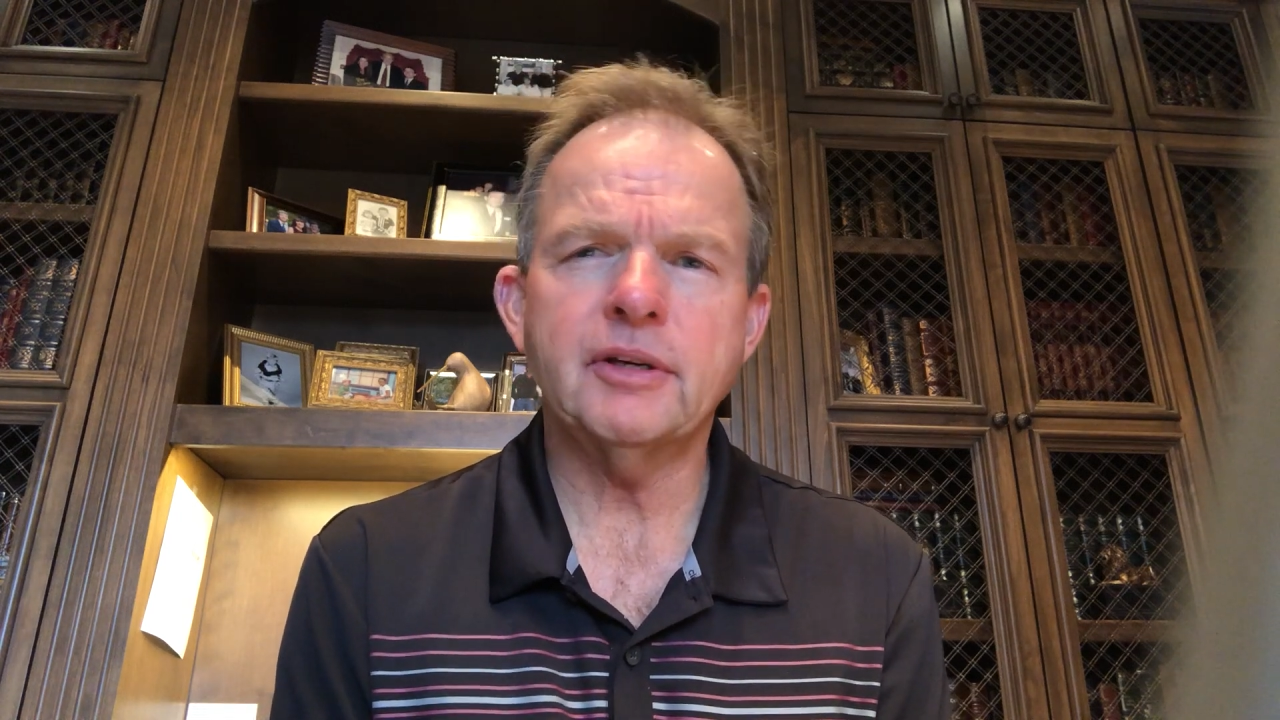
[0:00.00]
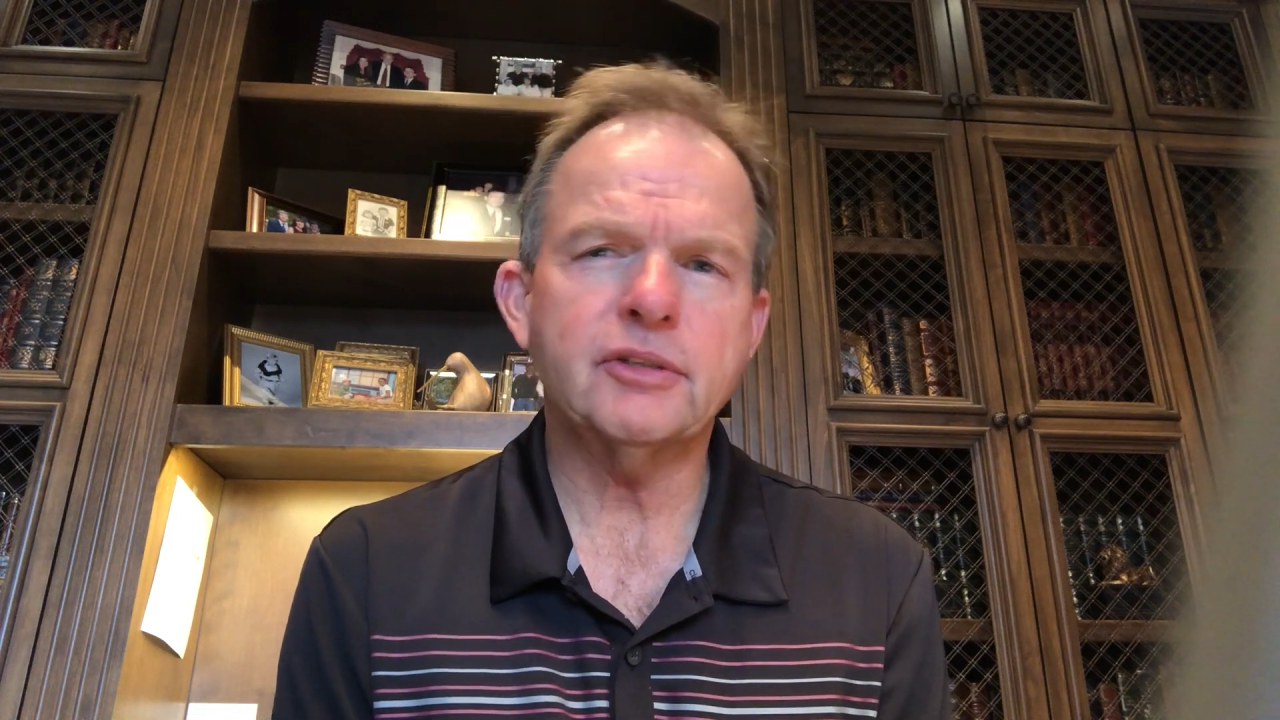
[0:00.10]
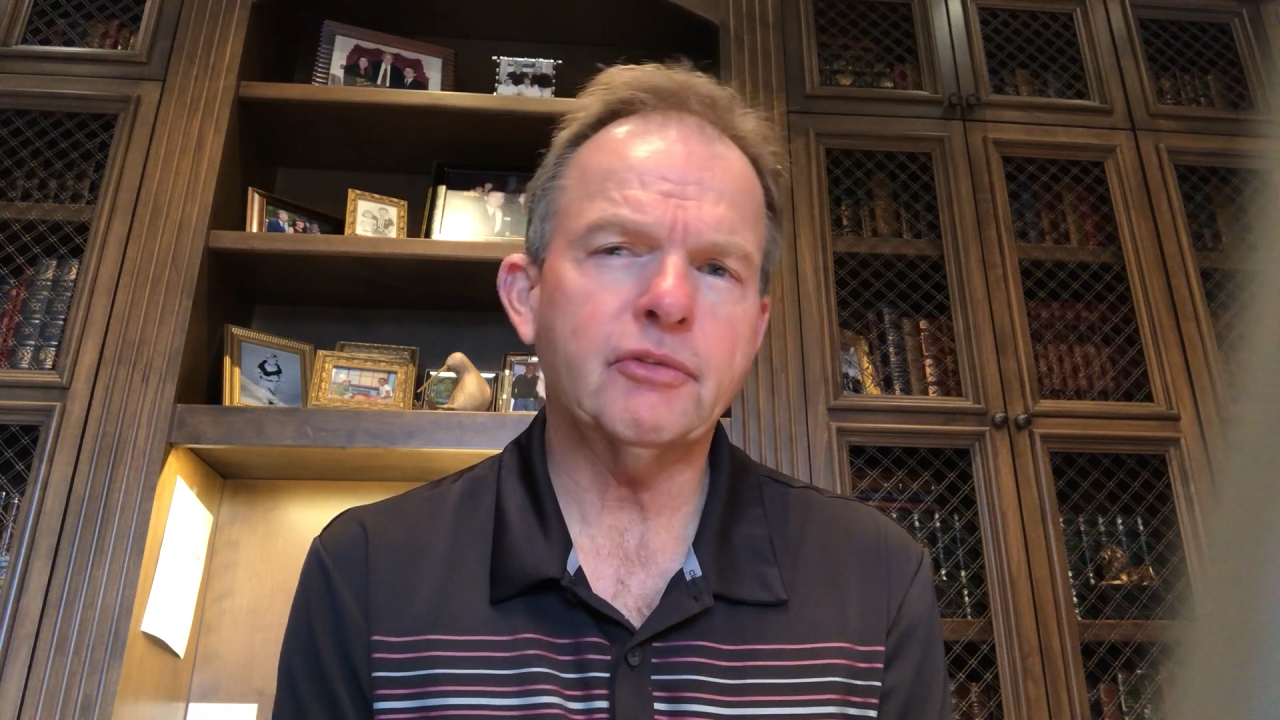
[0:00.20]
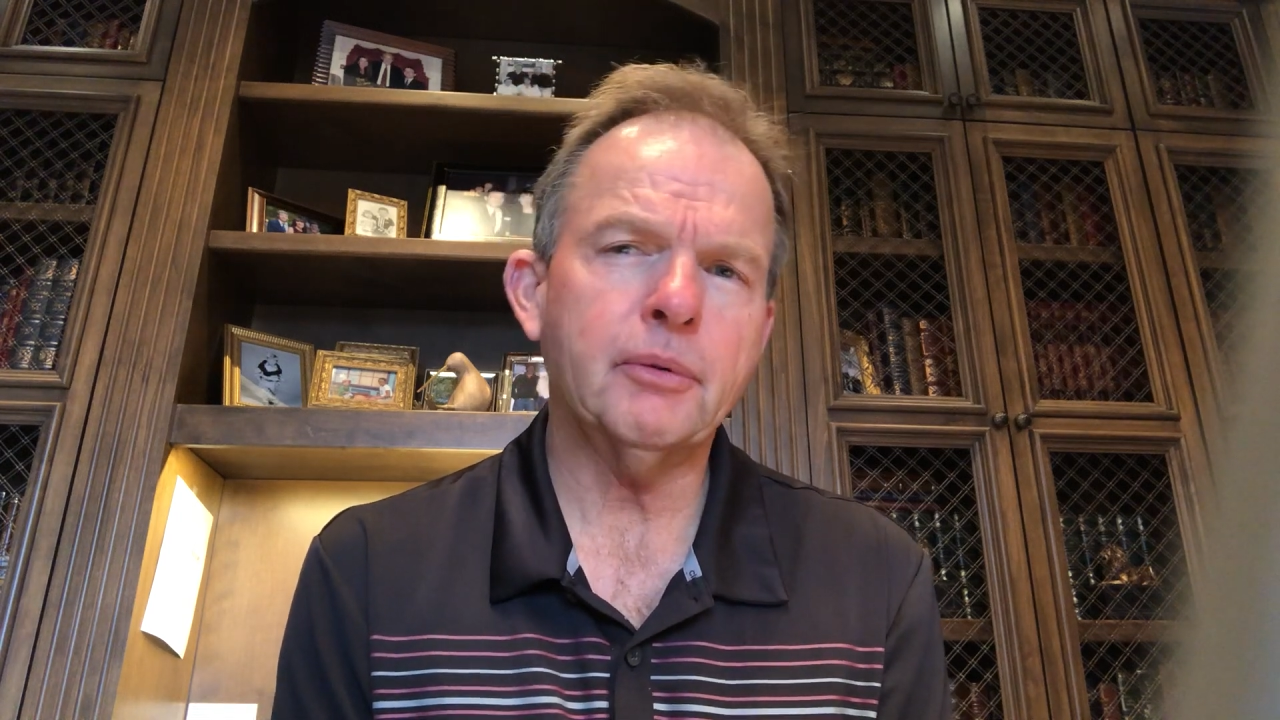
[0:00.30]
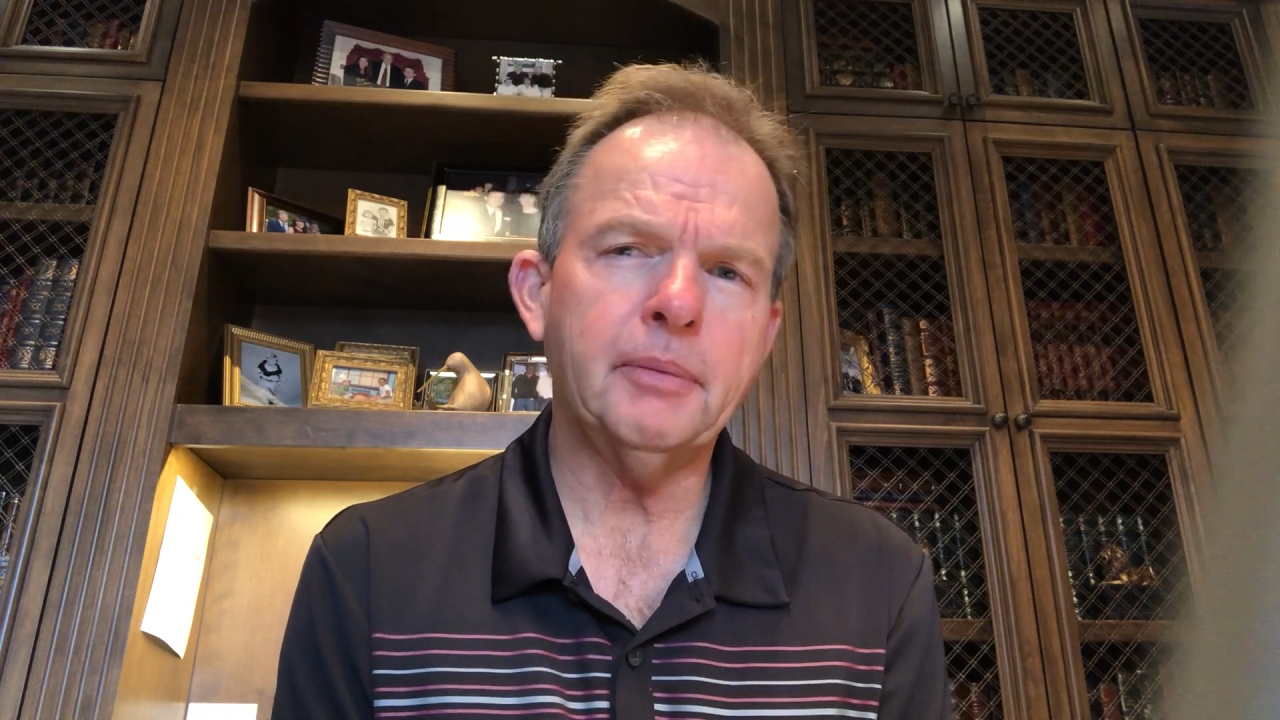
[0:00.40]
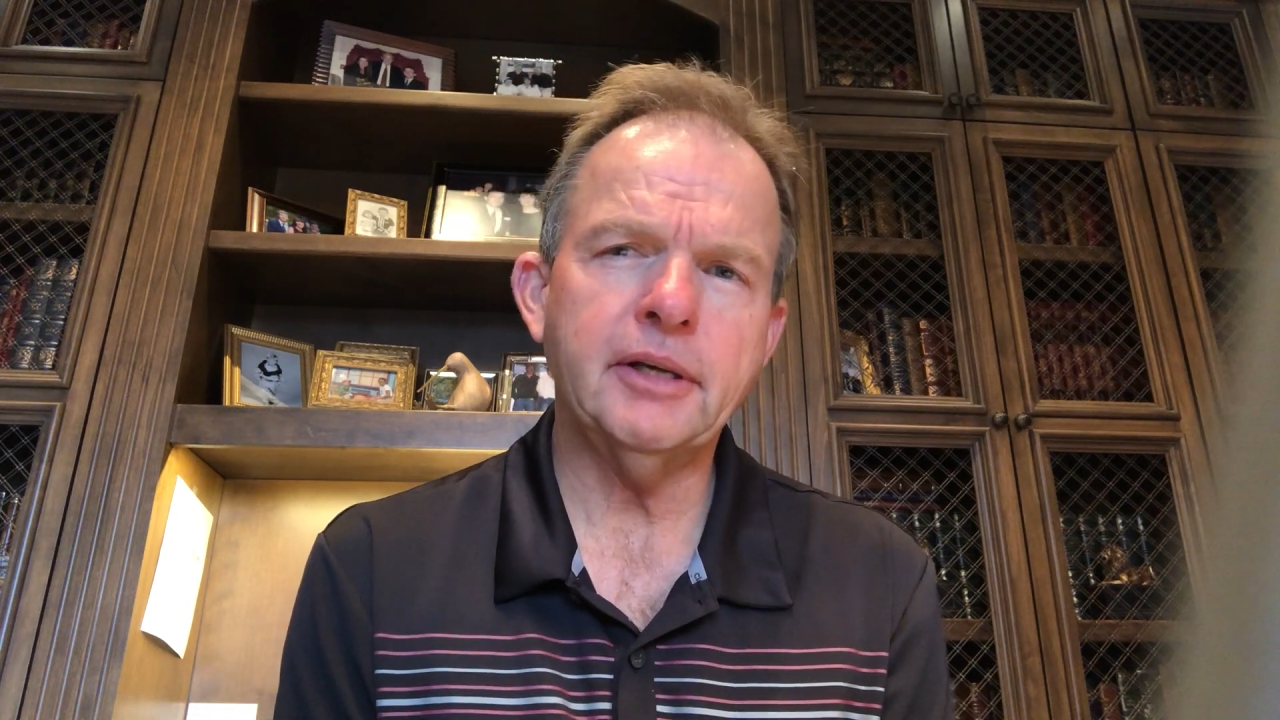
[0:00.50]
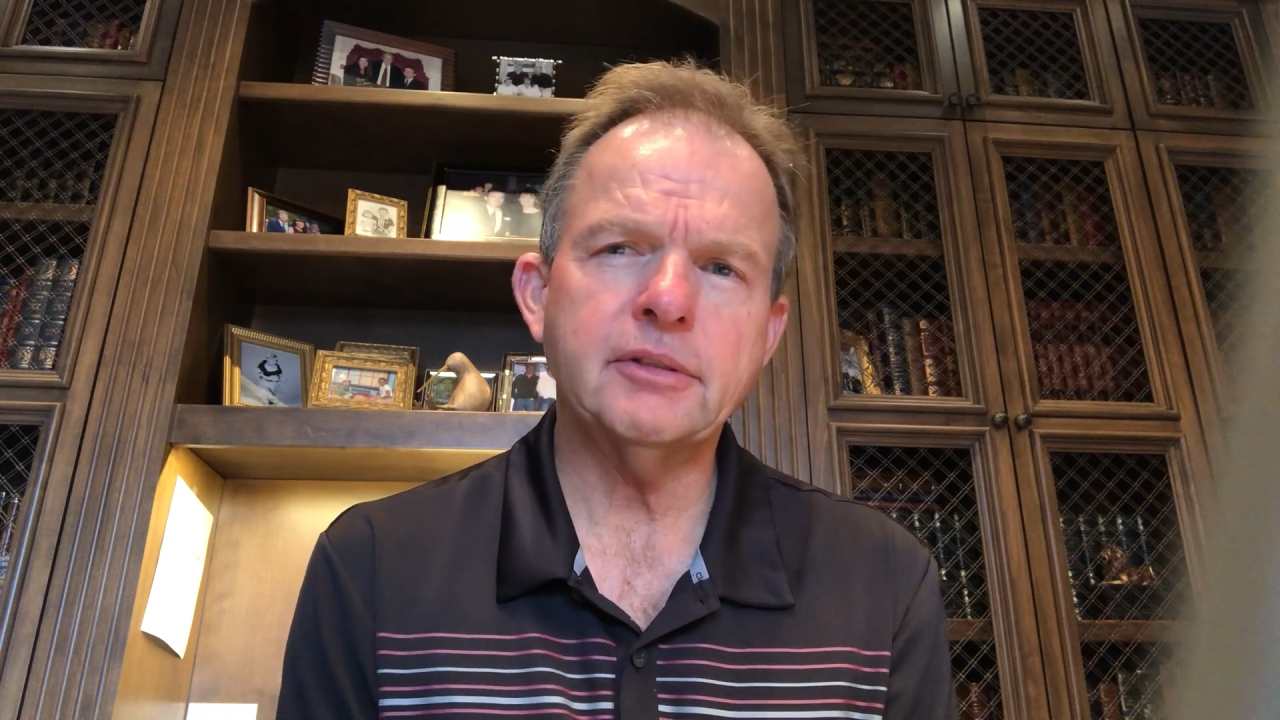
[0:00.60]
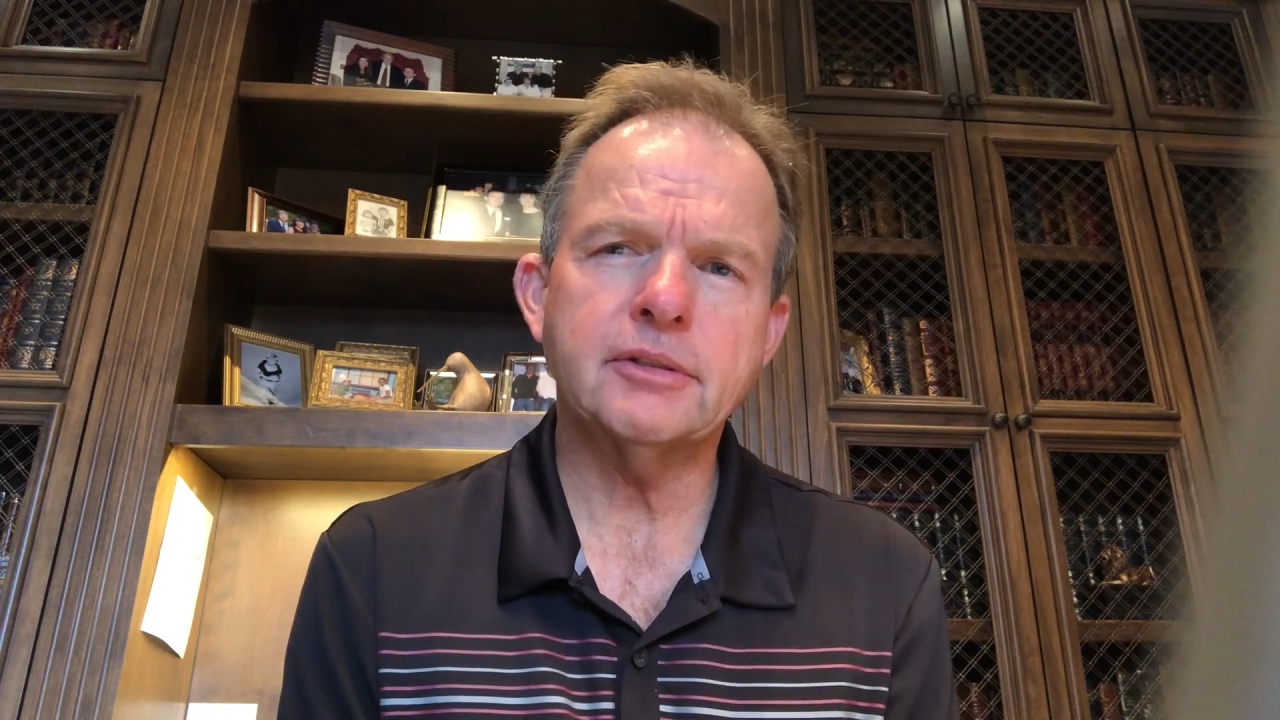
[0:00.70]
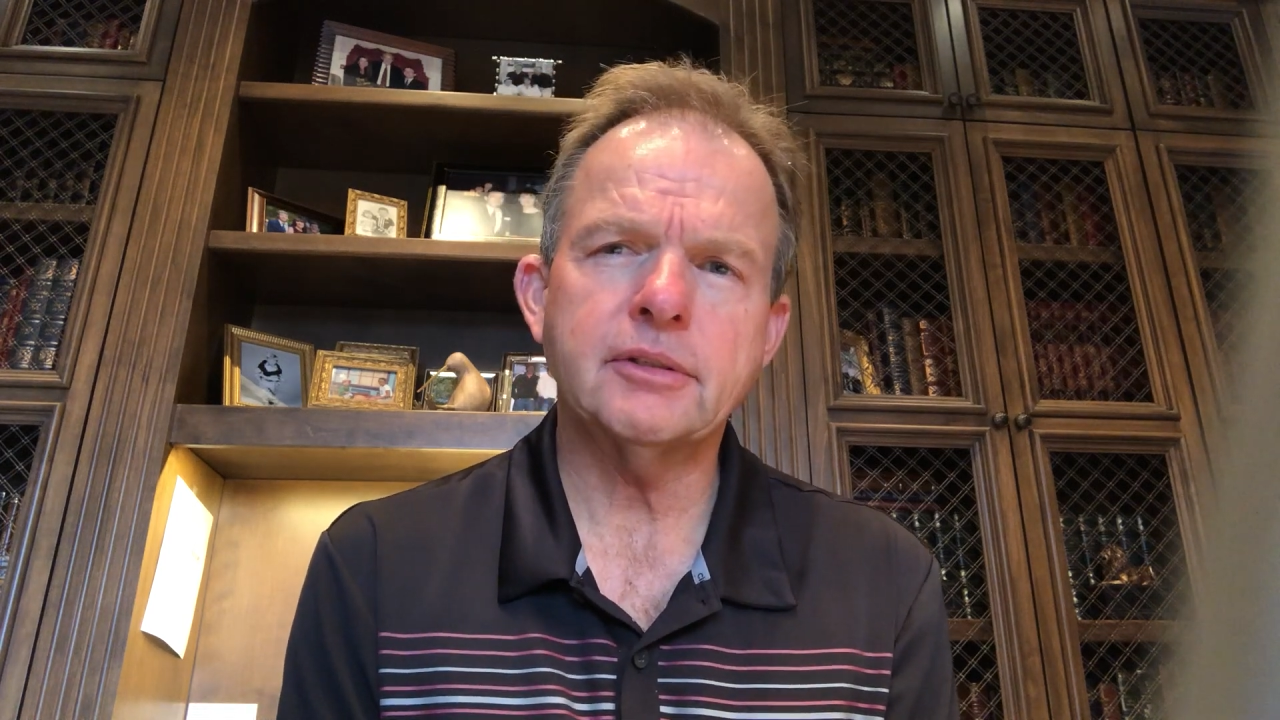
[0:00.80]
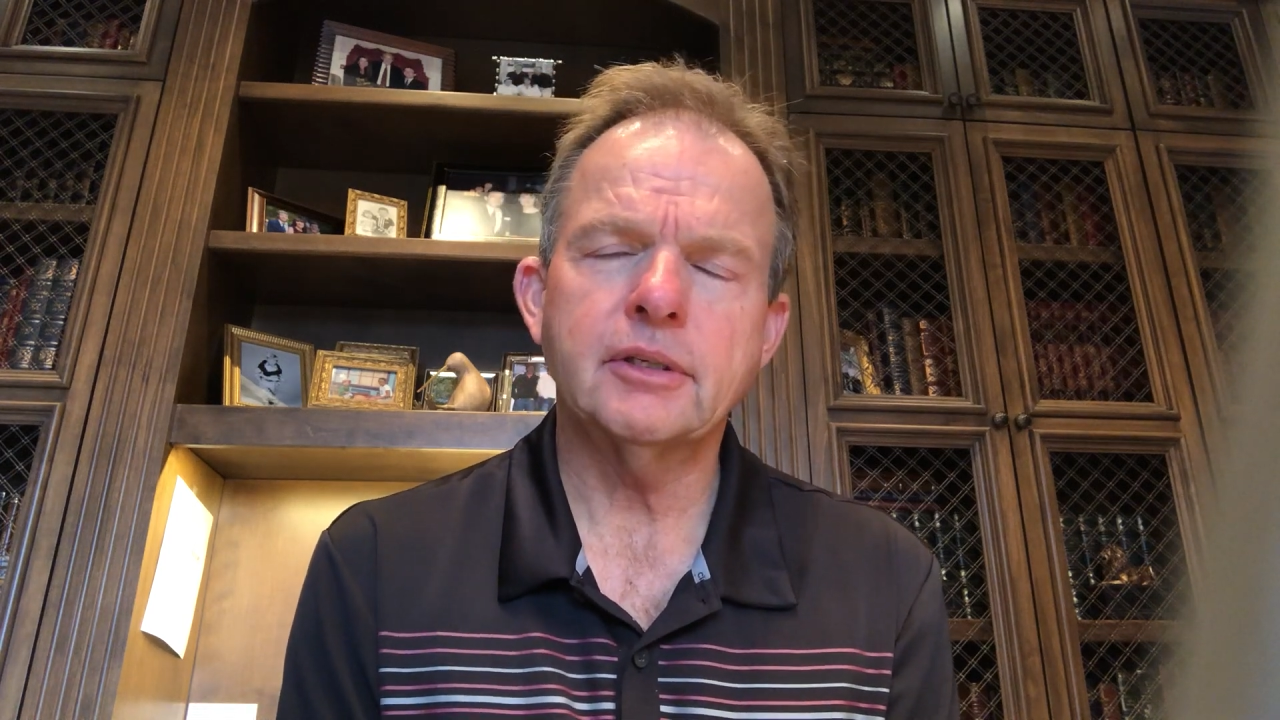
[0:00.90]
us for
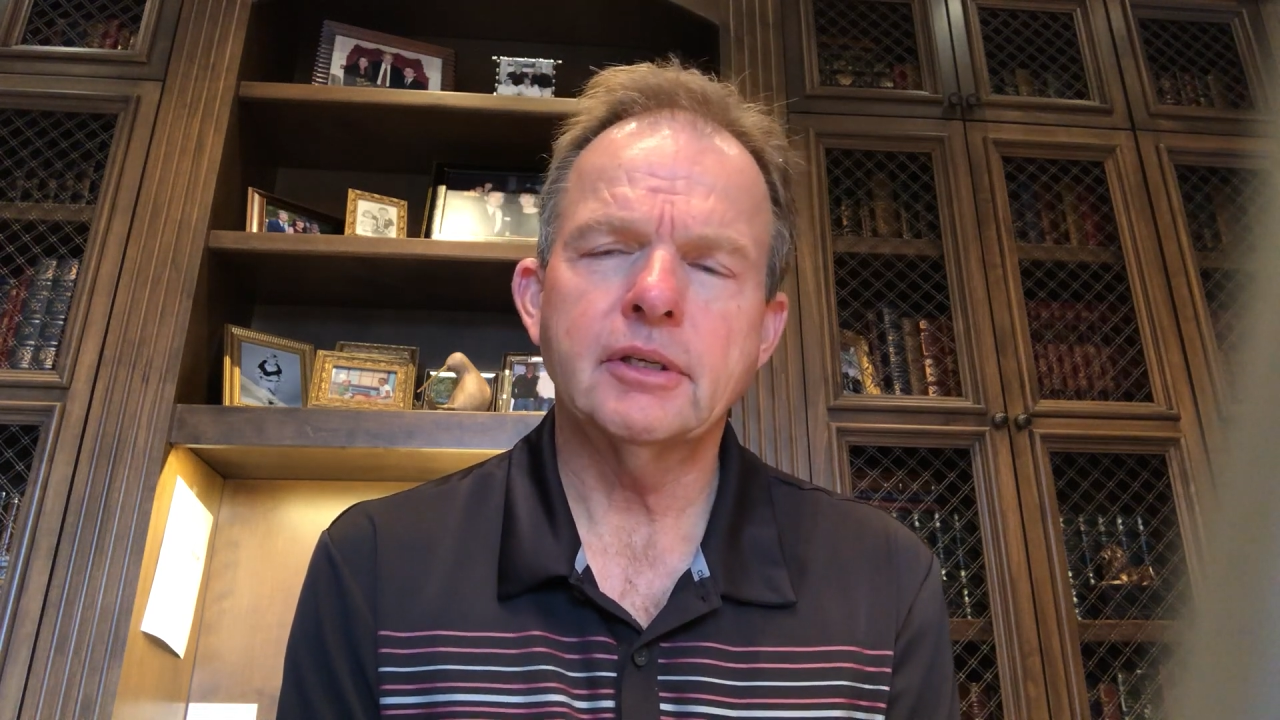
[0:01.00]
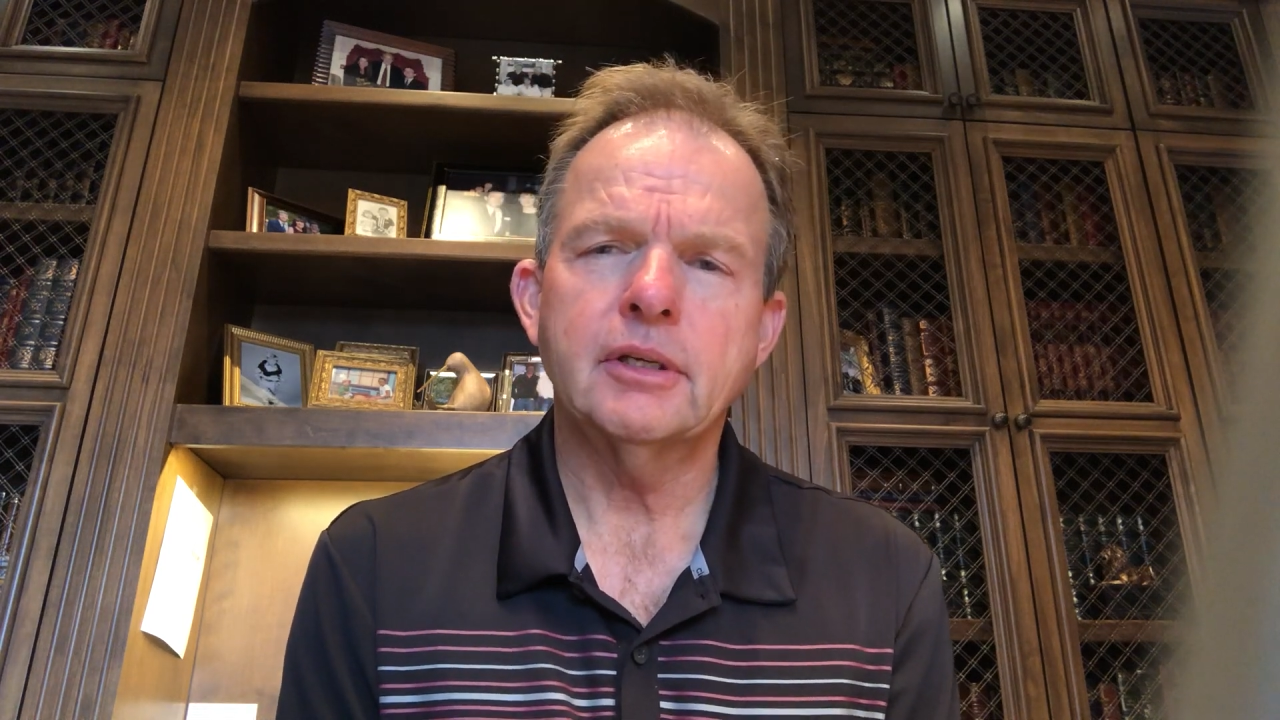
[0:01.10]
months